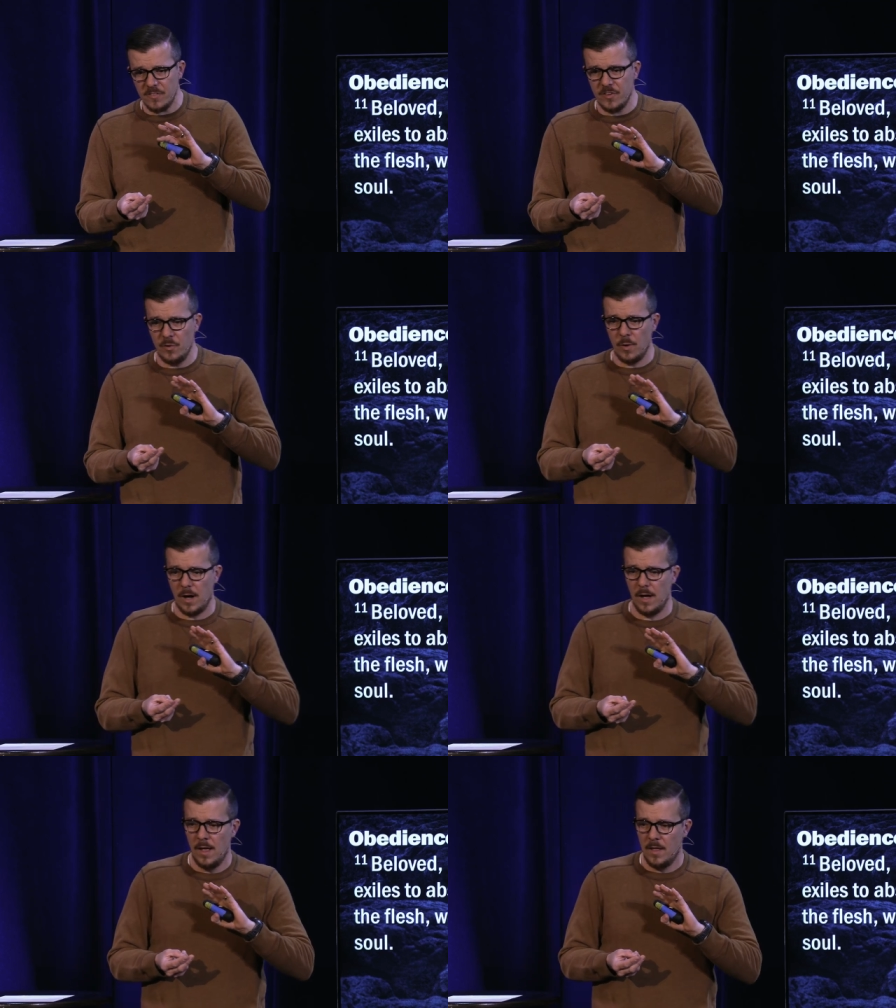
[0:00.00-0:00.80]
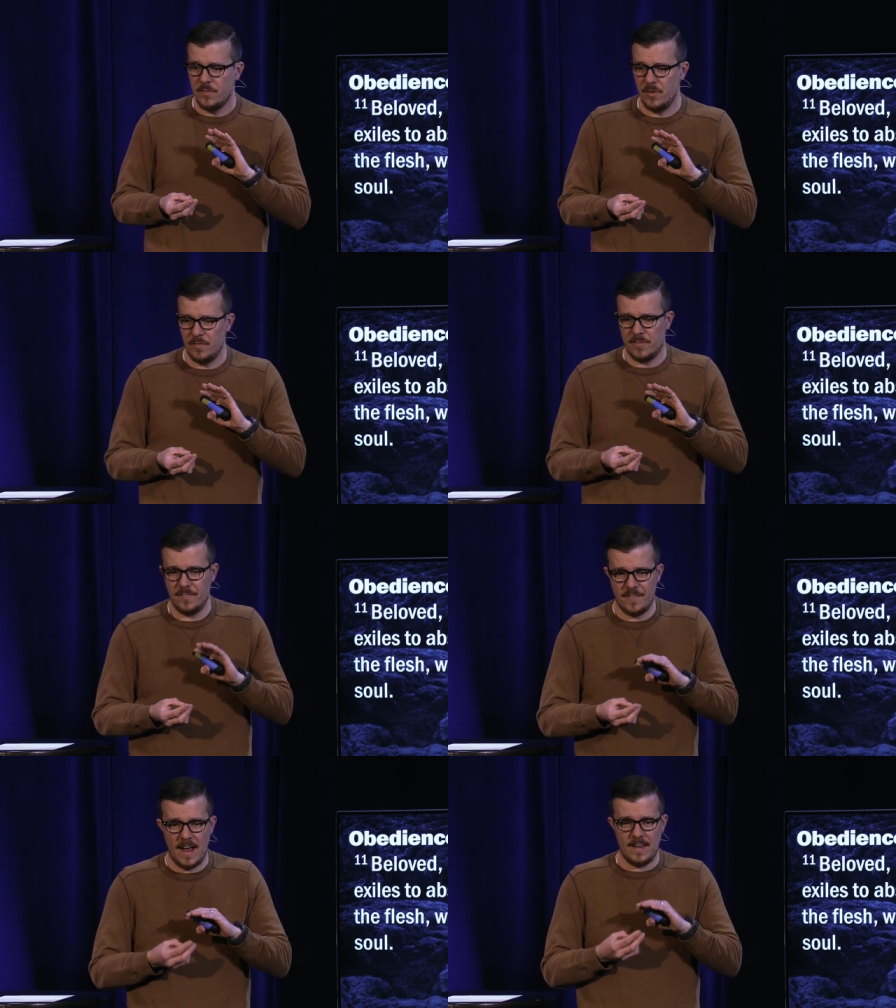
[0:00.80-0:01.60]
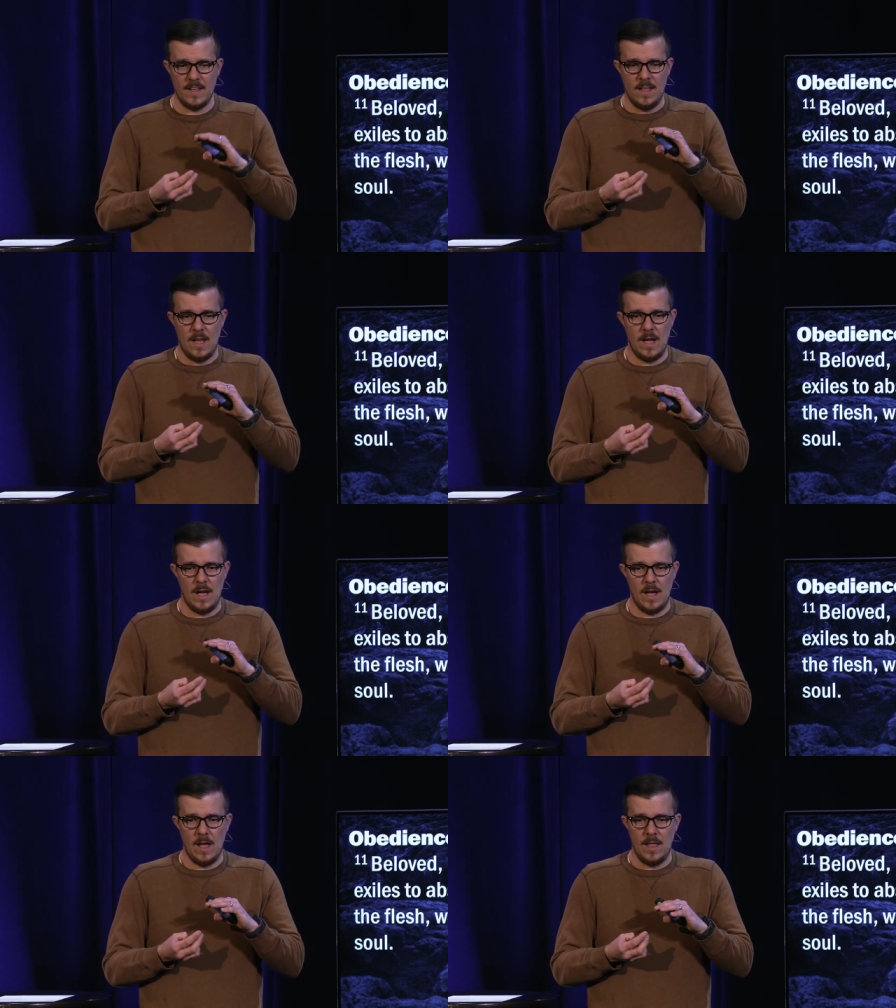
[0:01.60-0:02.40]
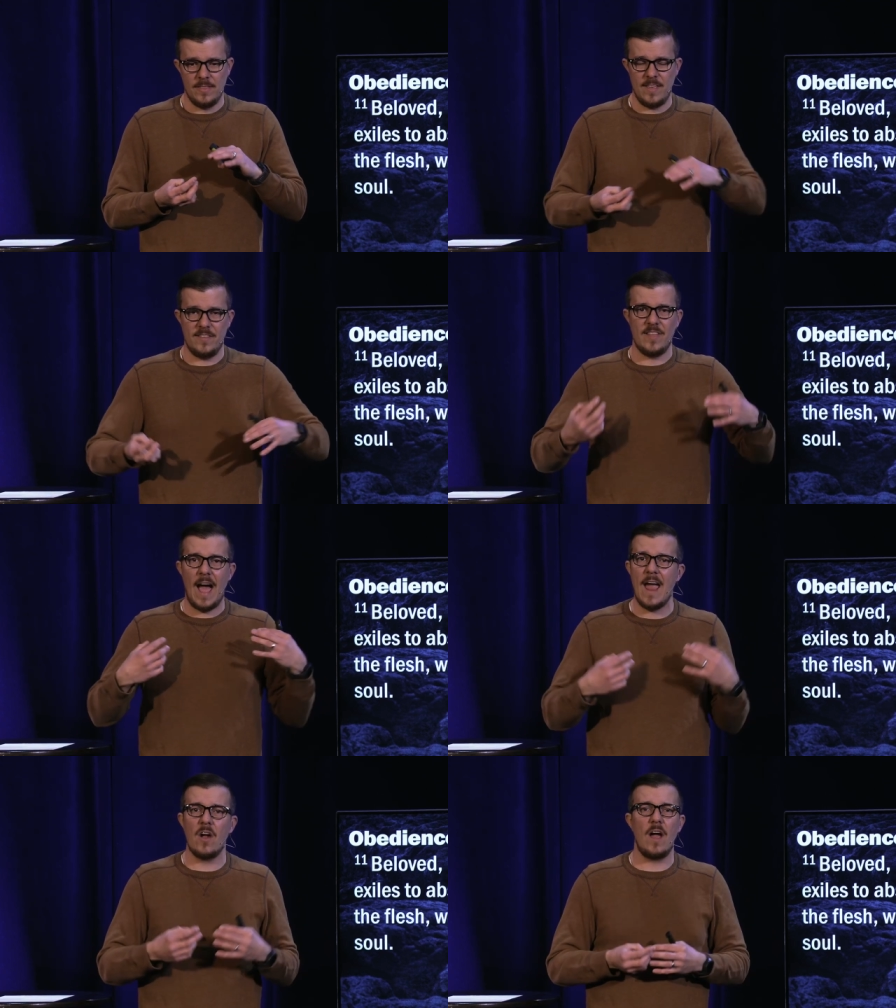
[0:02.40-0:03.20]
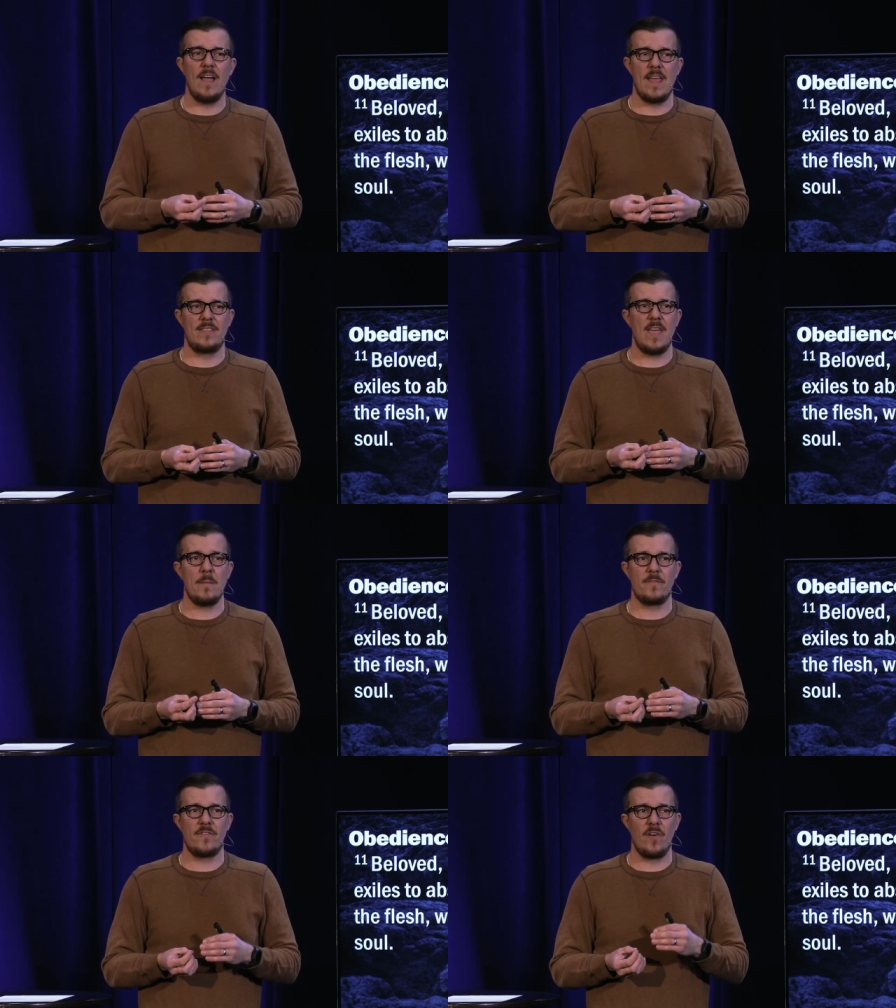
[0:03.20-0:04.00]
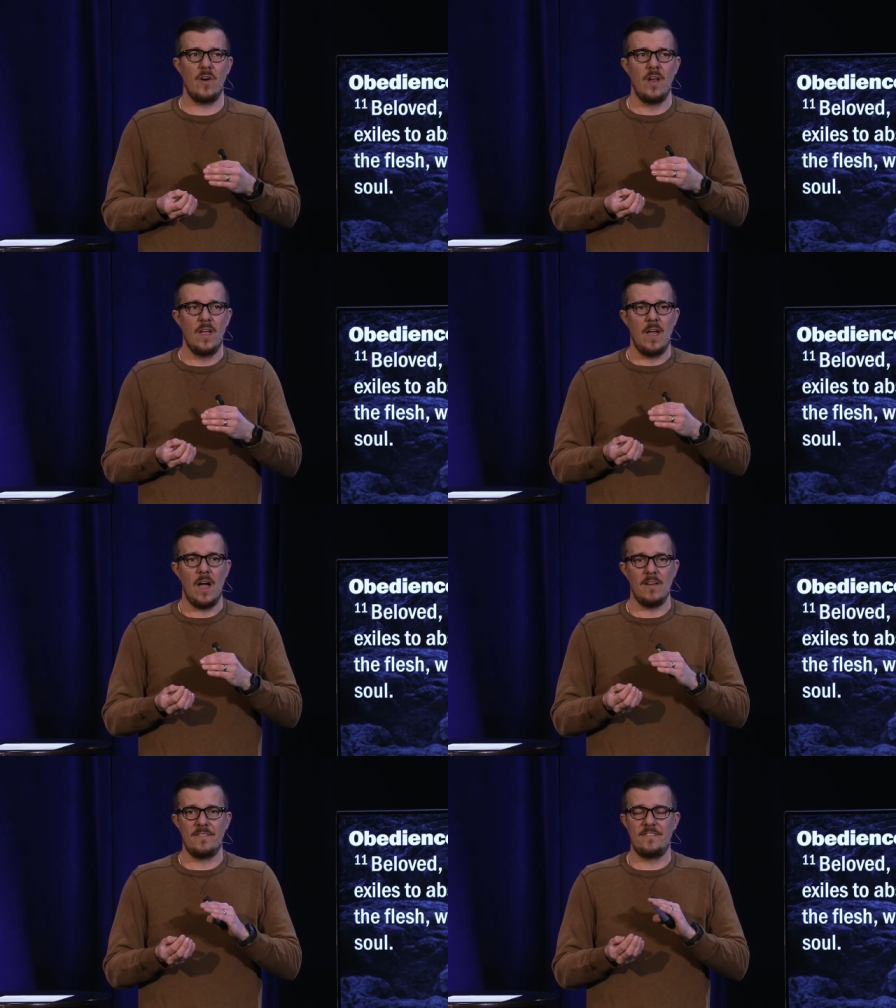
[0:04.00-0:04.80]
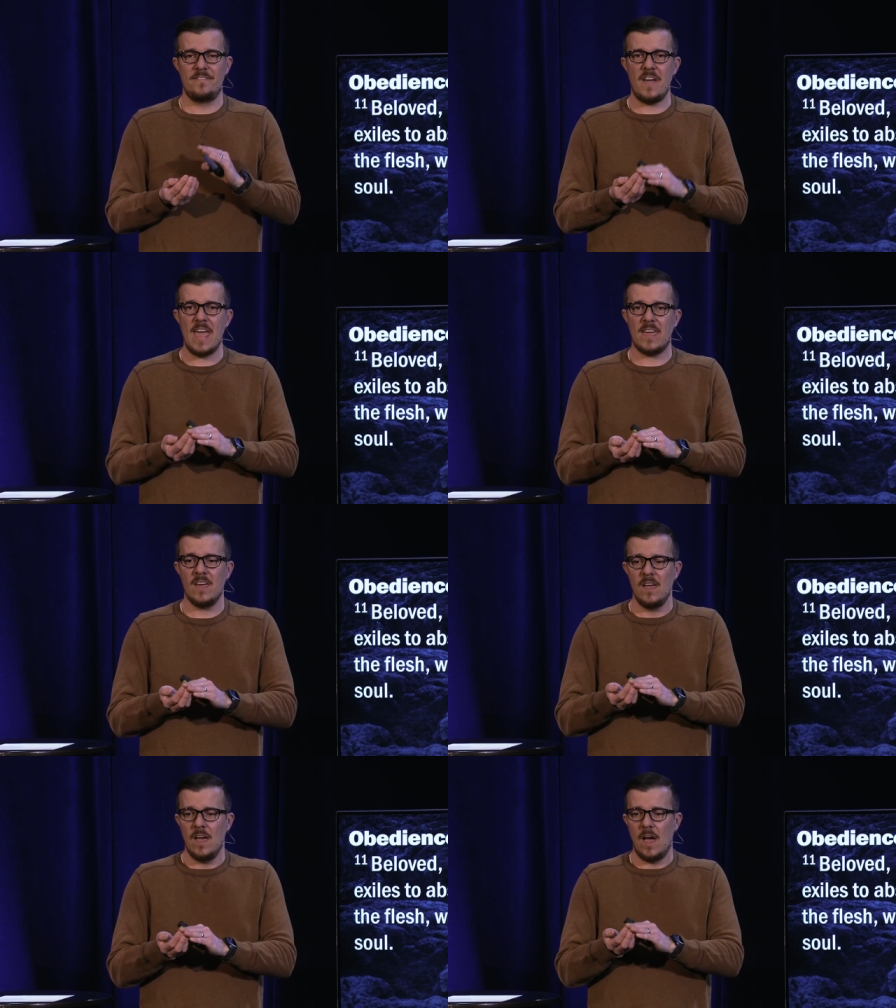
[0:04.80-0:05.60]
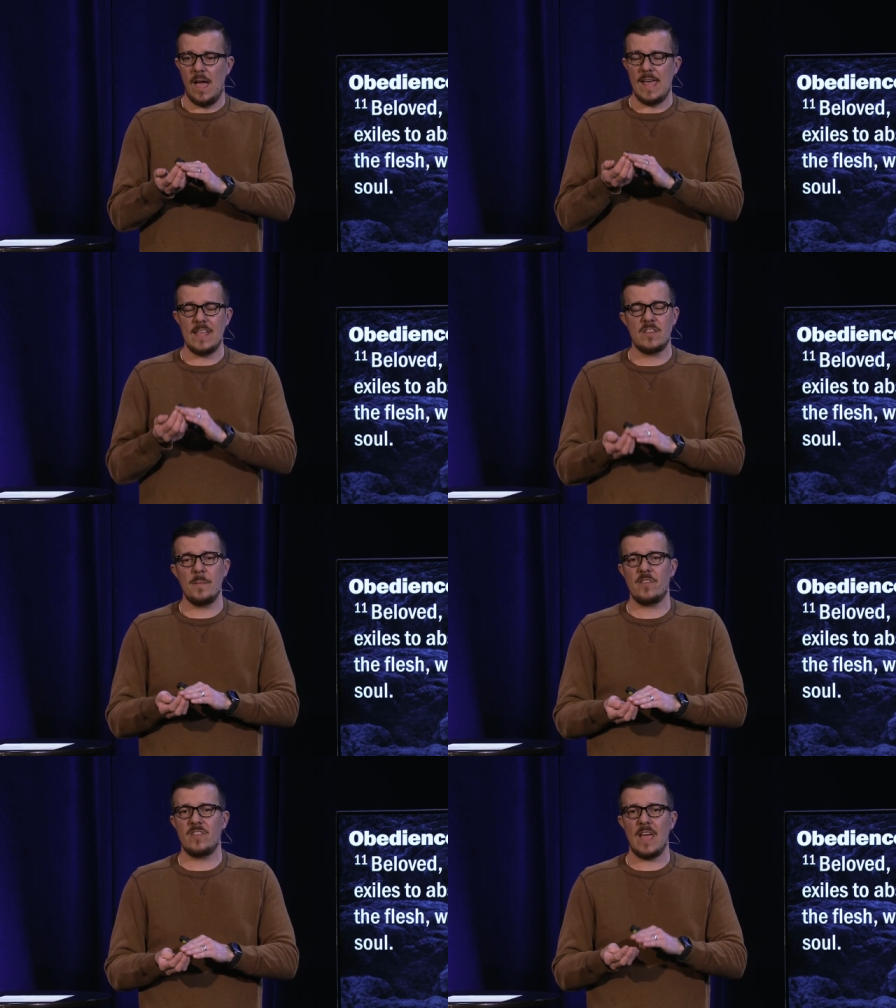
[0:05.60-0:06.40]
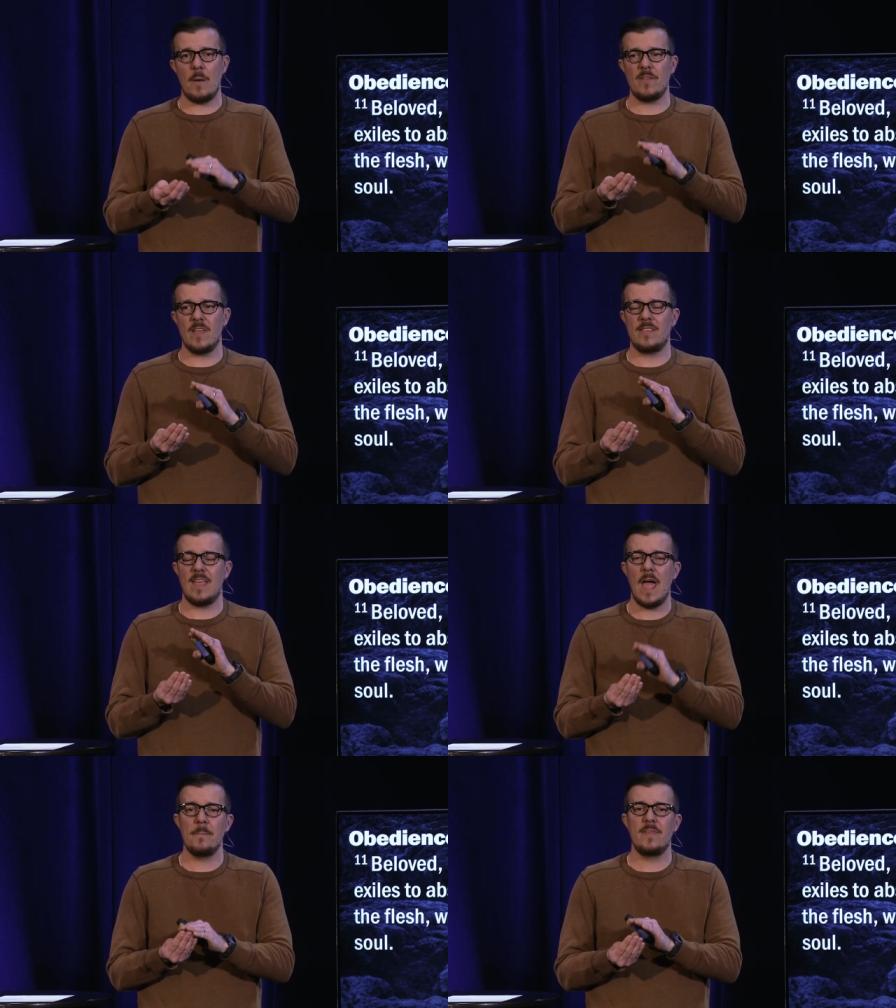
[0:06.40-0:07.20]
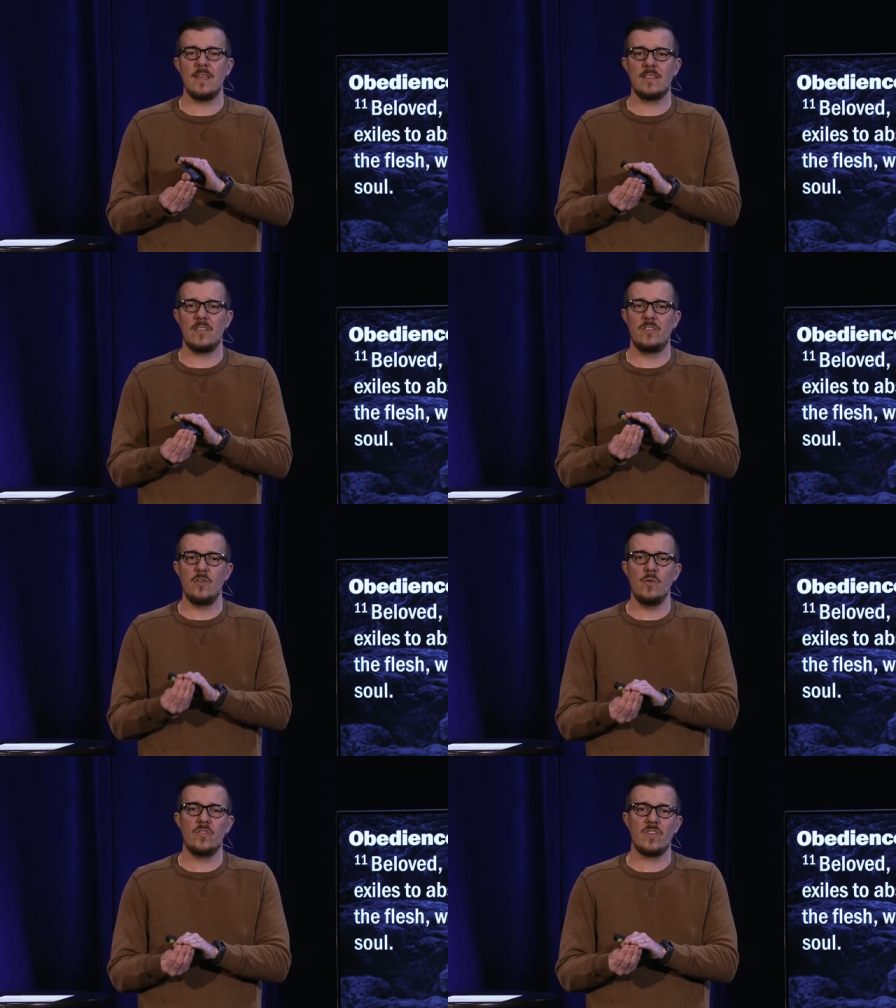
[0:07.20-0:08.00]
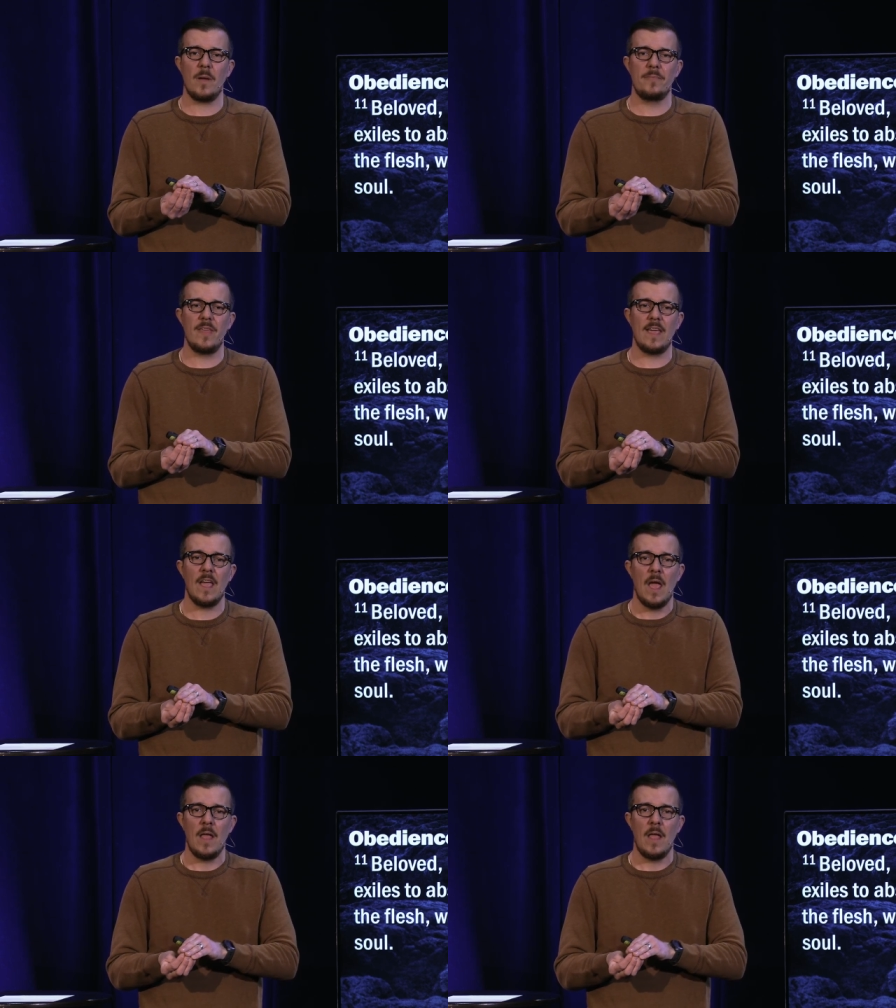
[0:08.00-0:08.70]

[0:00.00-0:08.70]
to uh, to to find uh, desire, an attempt for uh, fake uh, intimacy. I was attempting to do something